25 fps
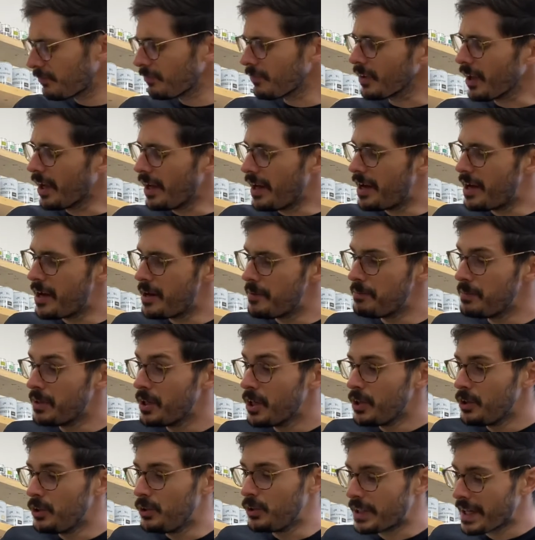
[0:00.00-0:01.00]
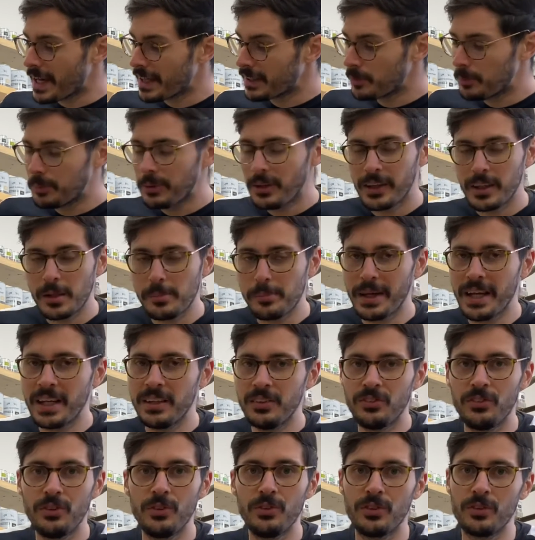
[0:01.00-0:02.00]
You can apply the
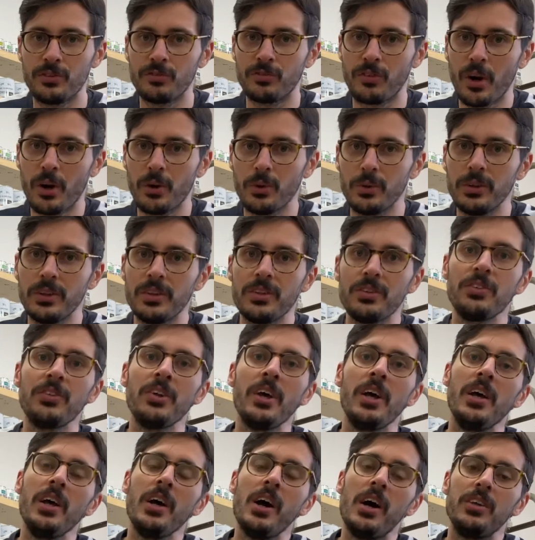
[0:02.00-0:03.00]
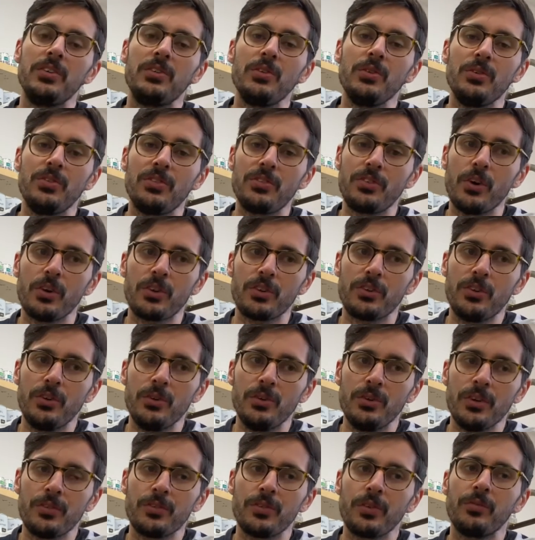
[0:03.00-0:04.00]
paints using rollers. I do stock 2
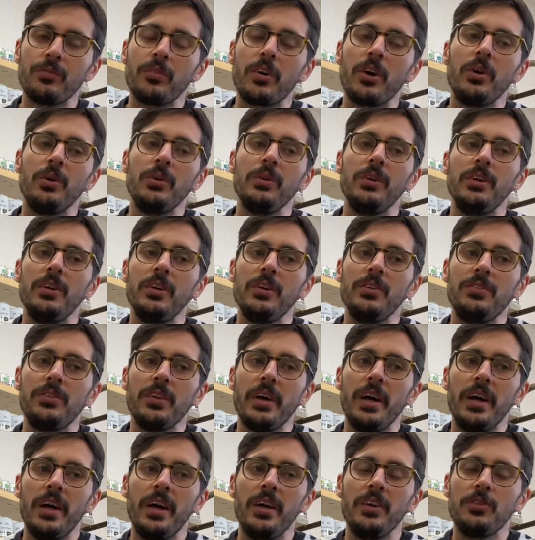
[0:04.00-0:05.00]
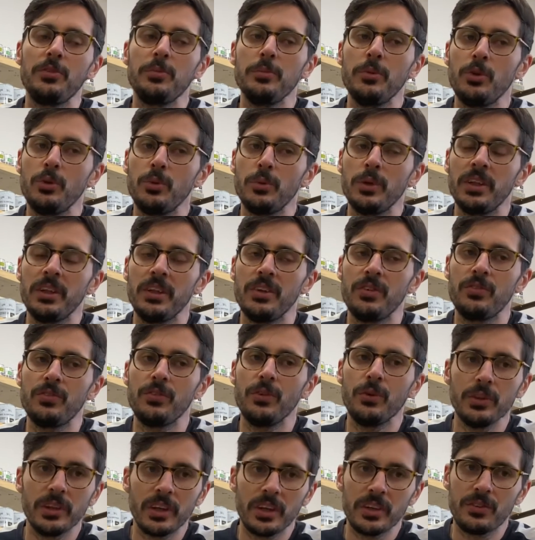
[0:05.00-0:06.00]
different rollers. A small one is
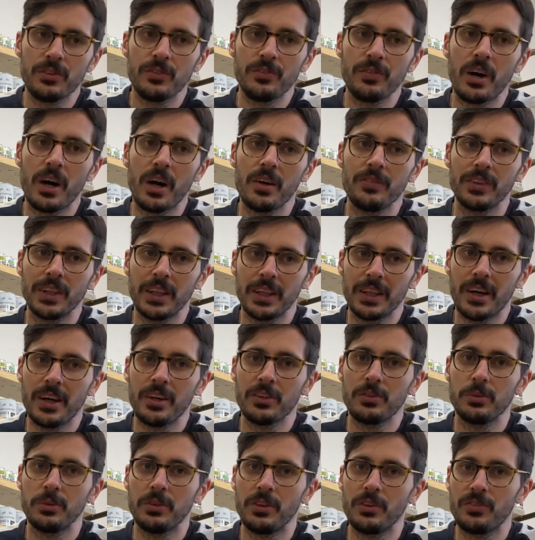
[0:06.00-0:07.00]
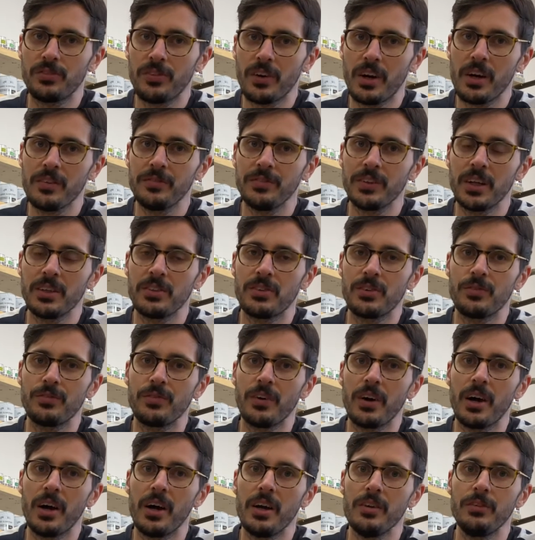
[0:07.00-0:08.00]
$4.95 and a large one is
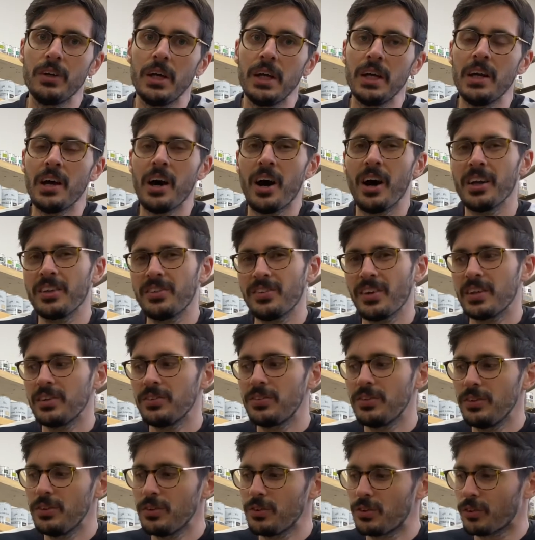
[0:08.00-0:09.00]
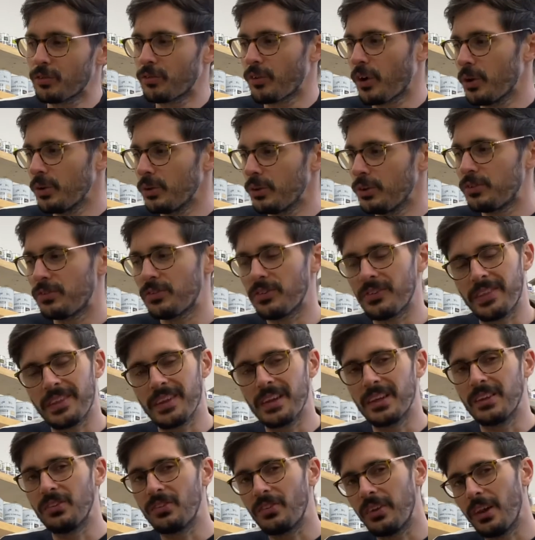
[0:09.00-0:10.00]
$5.95. I tend to use the rollers for
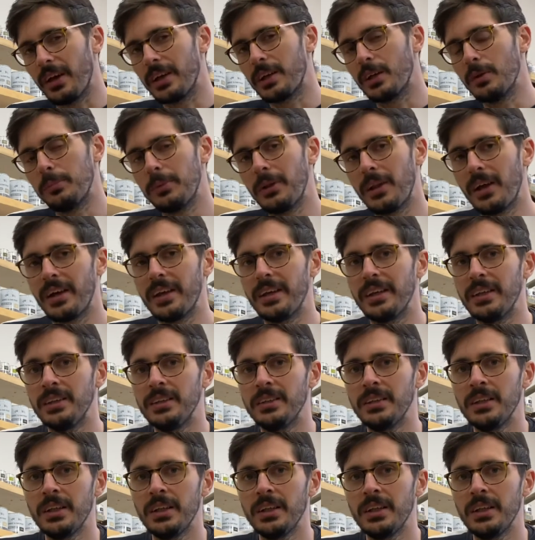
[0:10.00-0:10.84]
things like applying